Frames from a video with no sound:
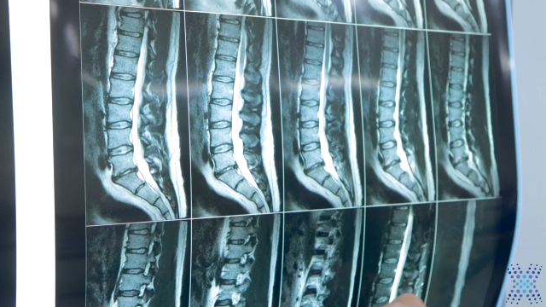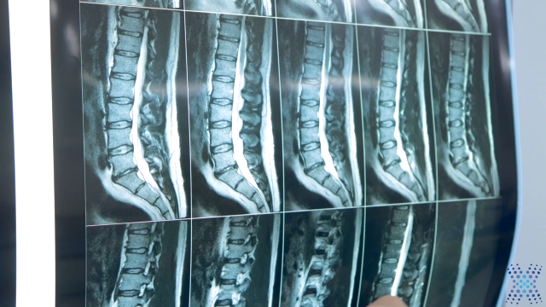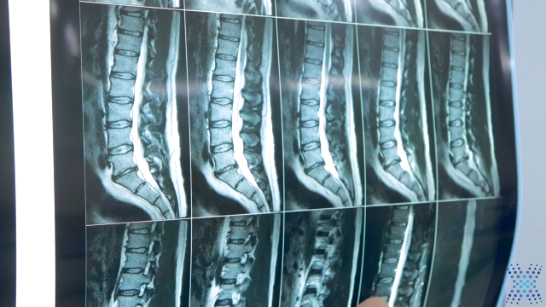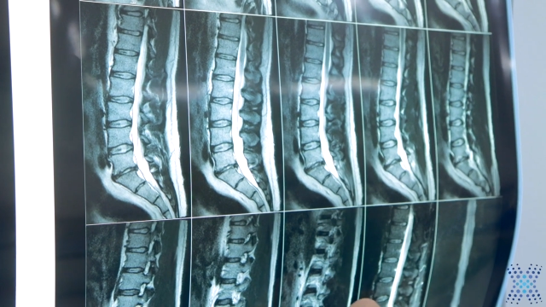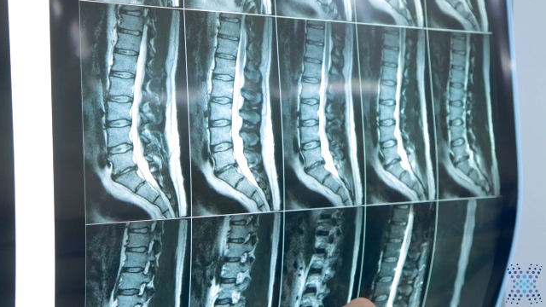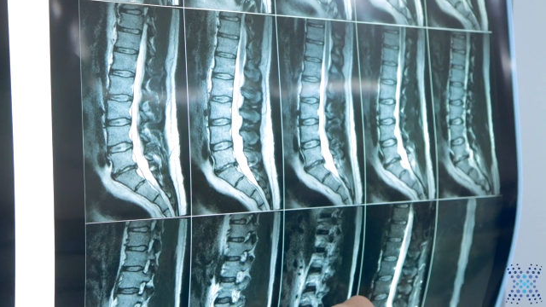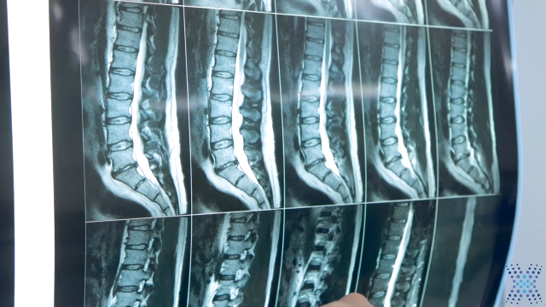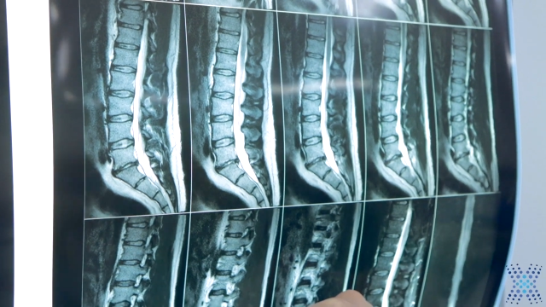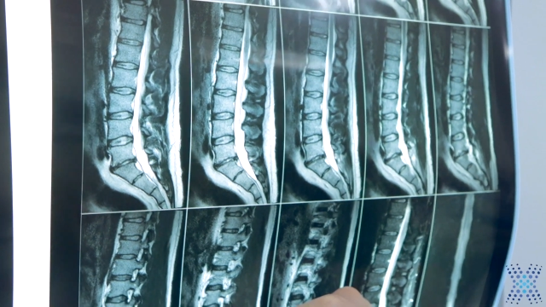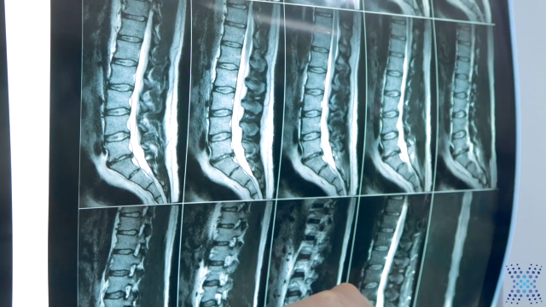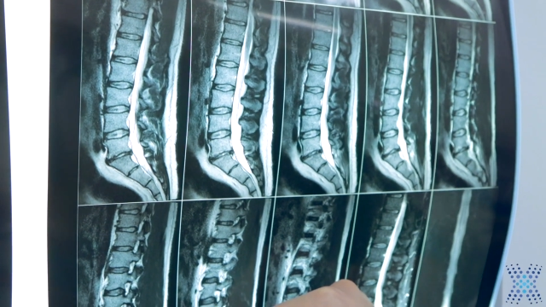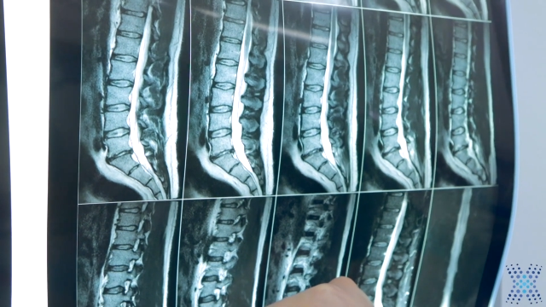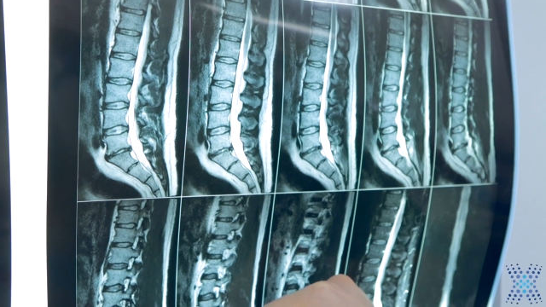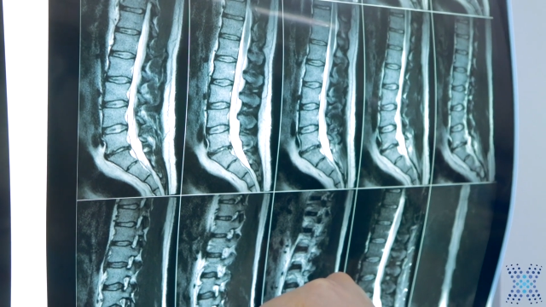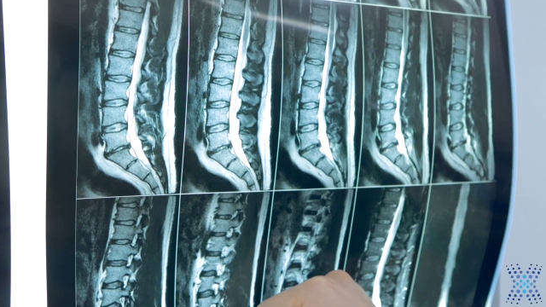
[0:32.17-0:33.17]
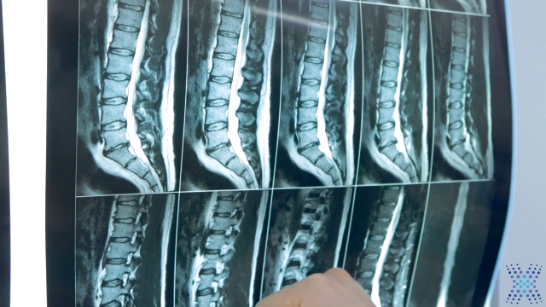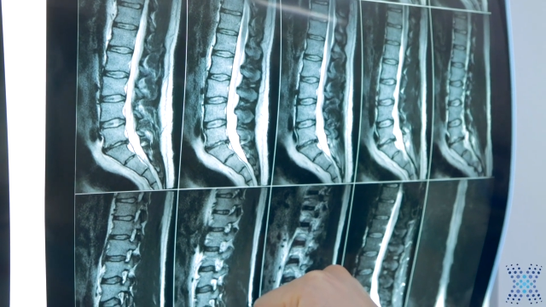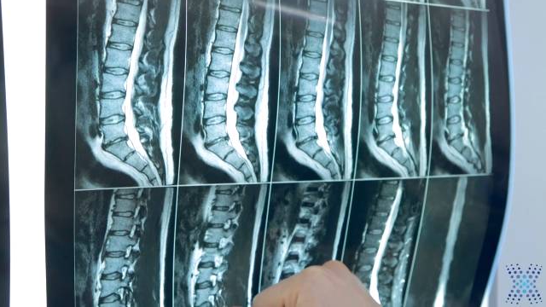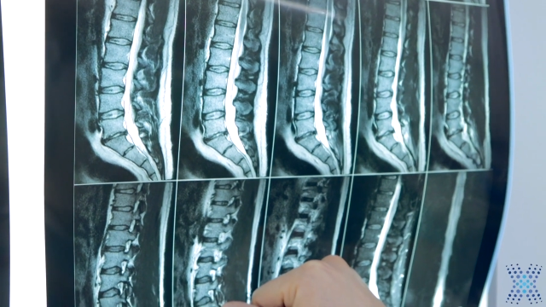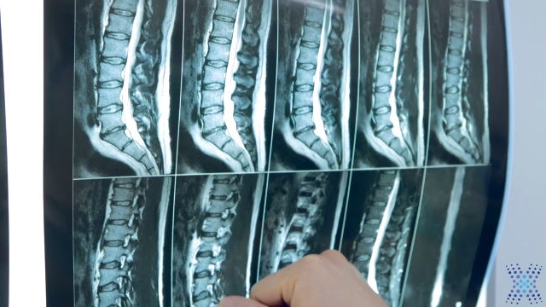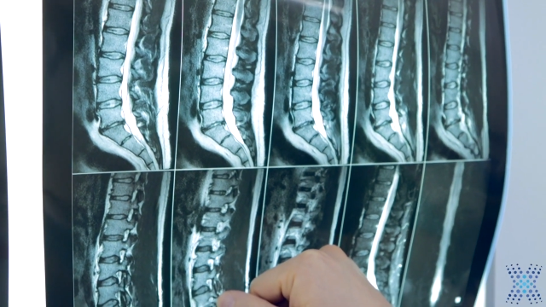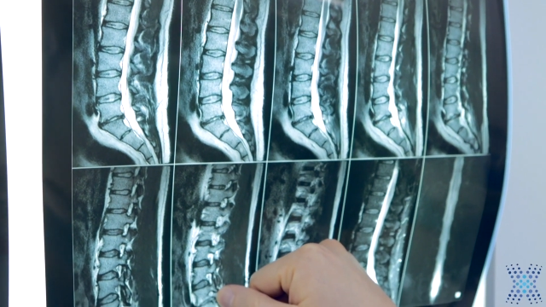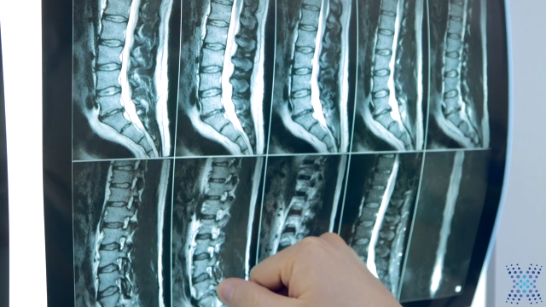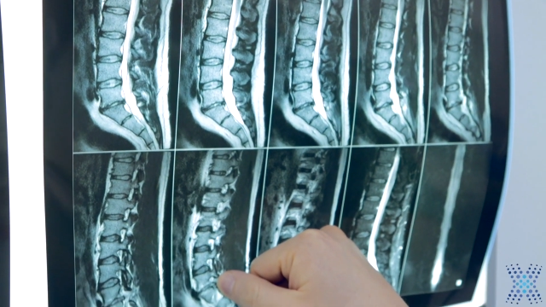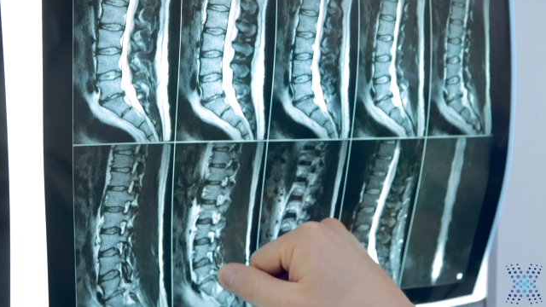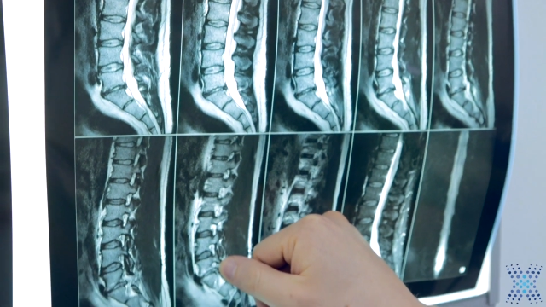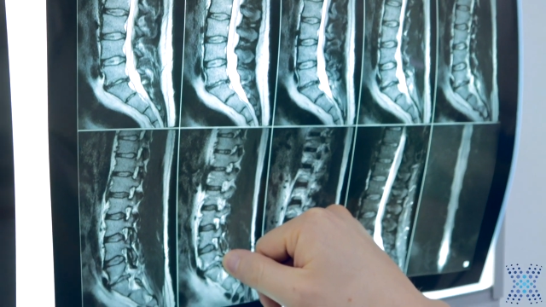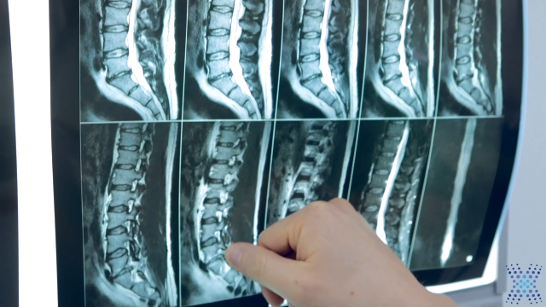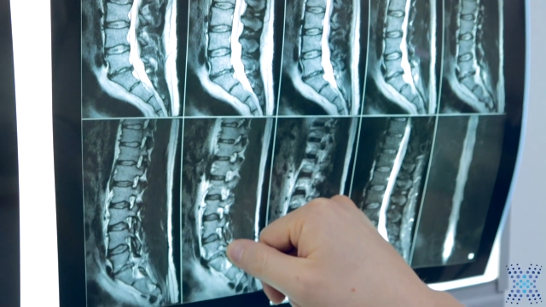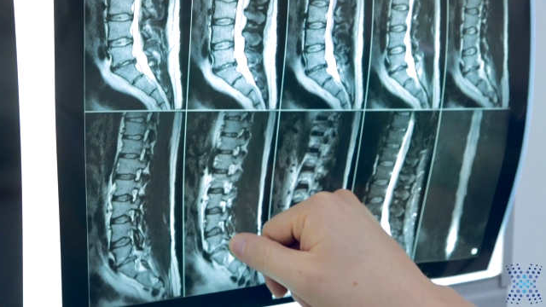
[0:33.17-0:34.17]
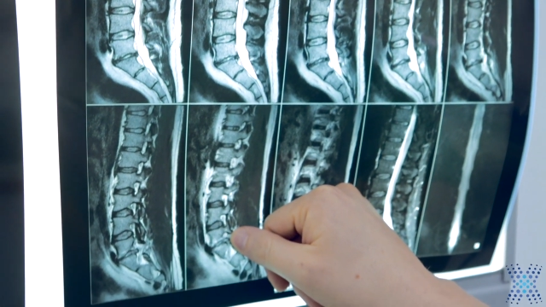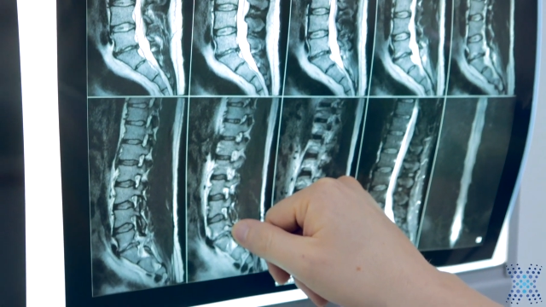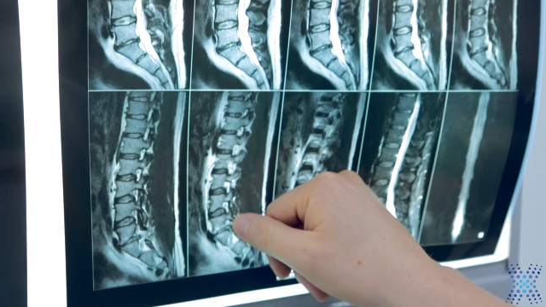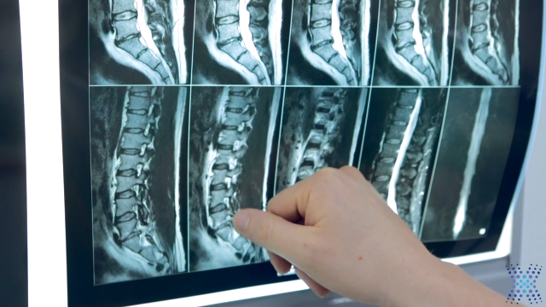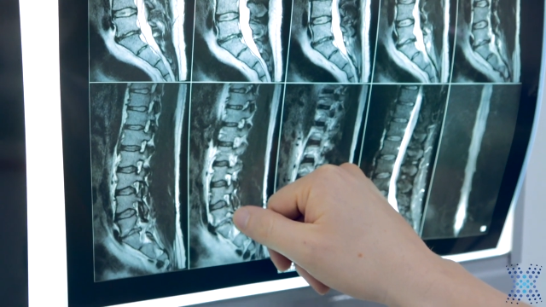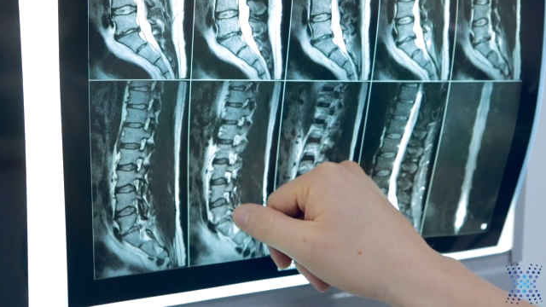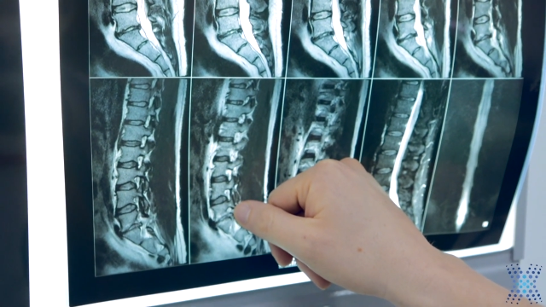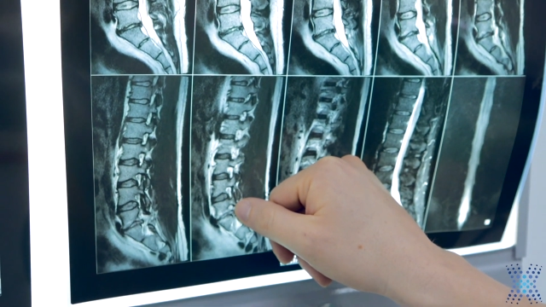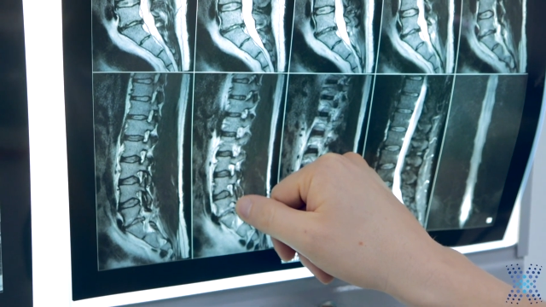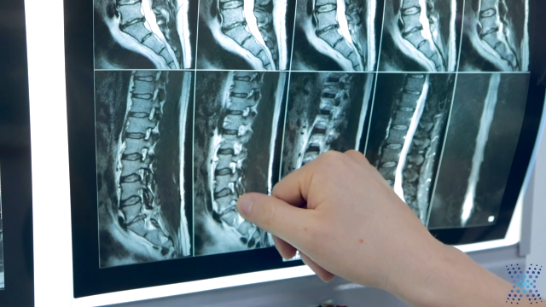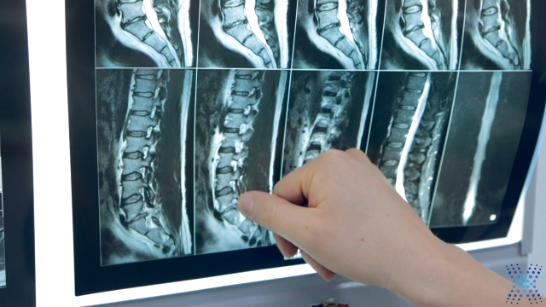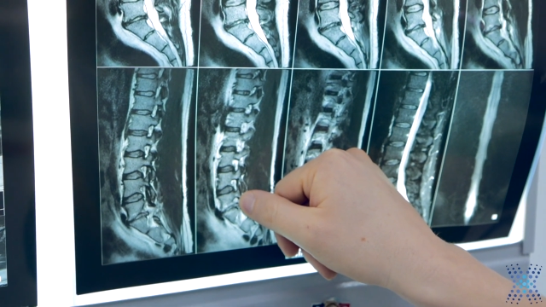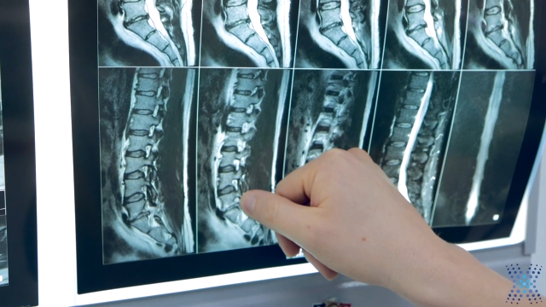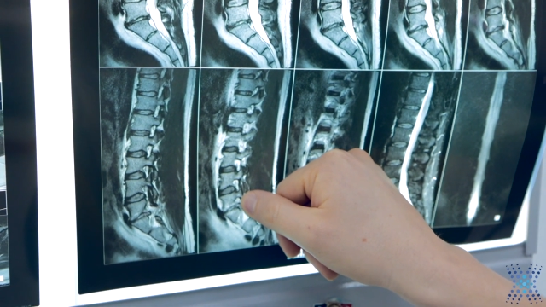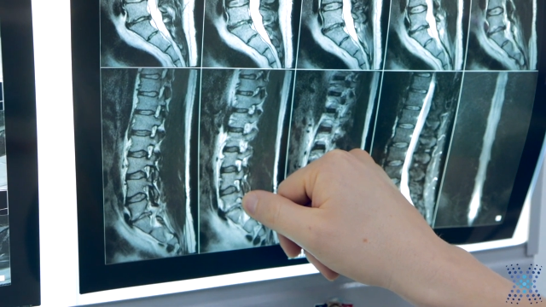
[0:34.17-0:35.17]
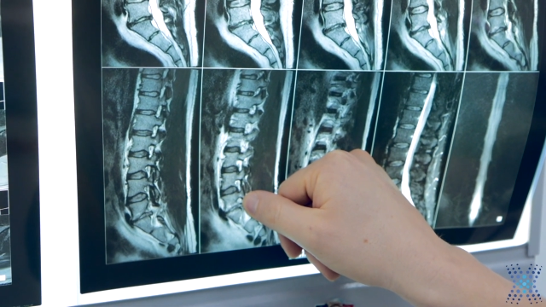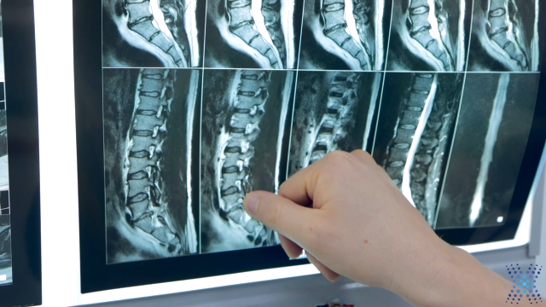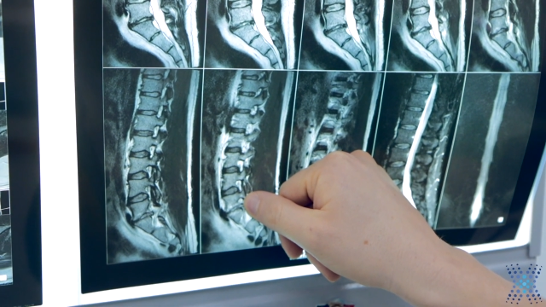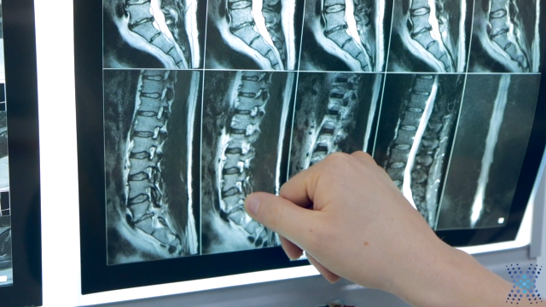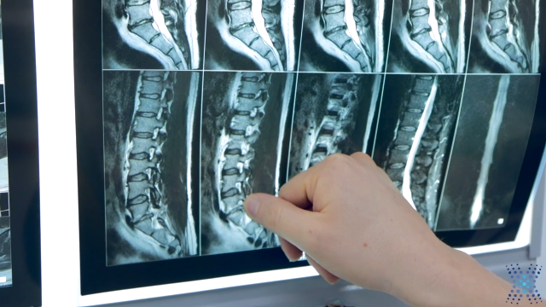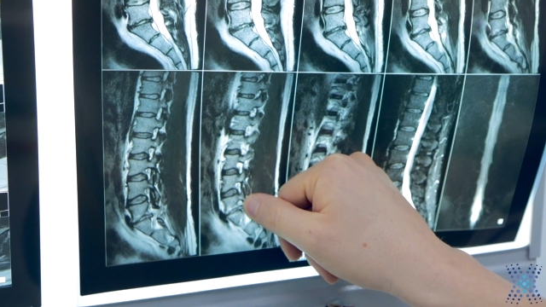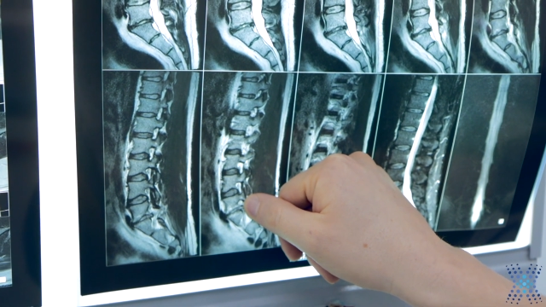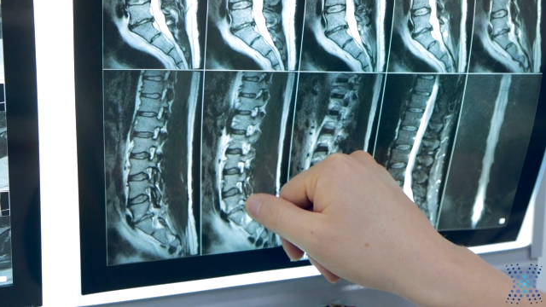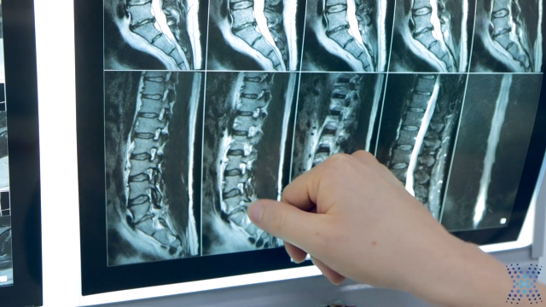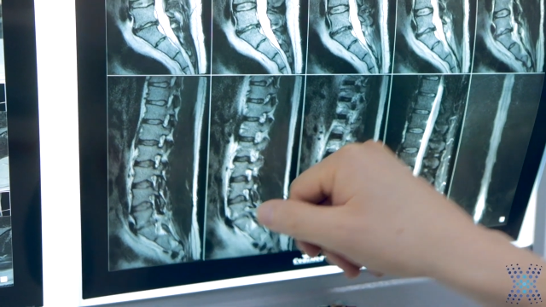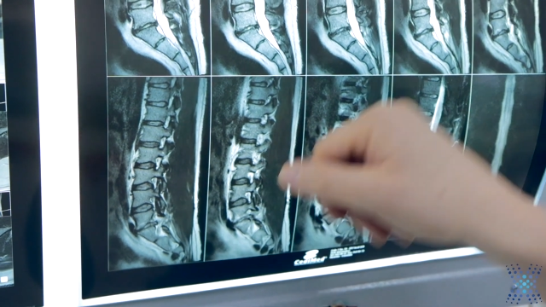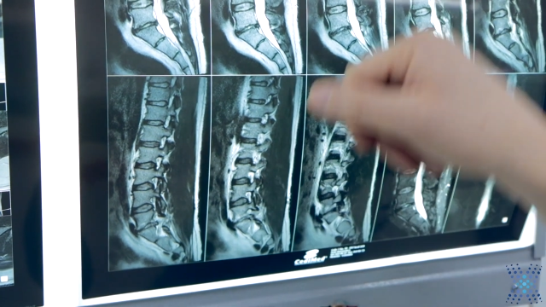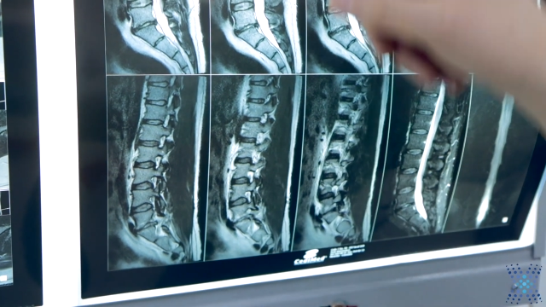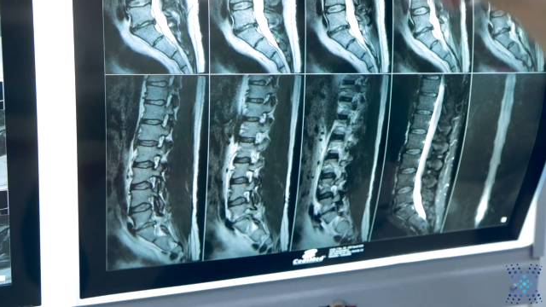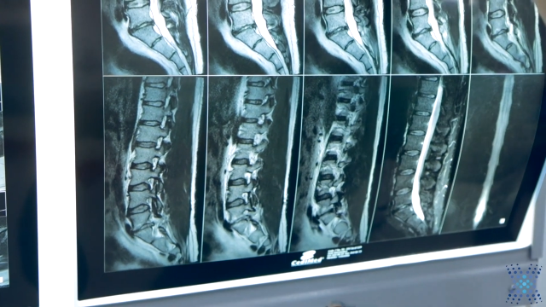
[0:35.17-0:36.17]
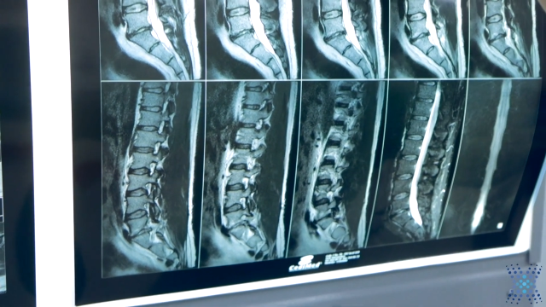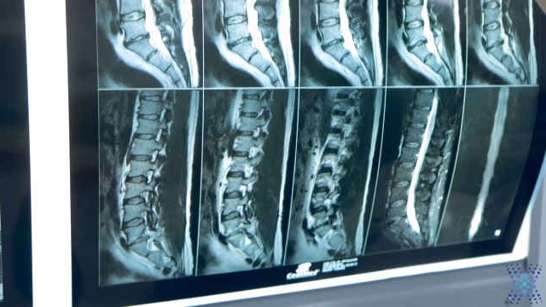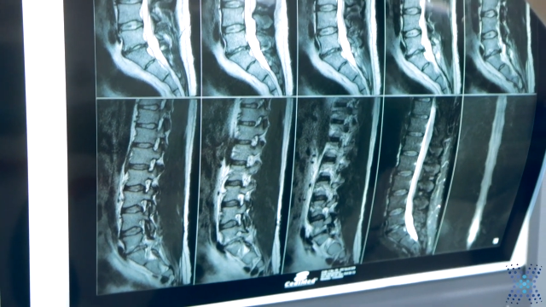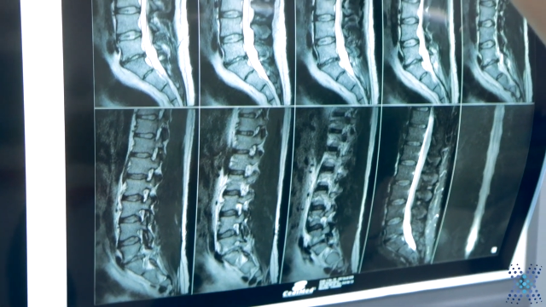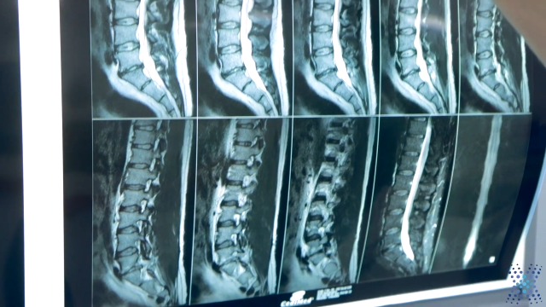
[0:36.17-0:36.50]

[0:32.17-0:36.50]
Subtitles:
No face is visible, so there are no lips to read.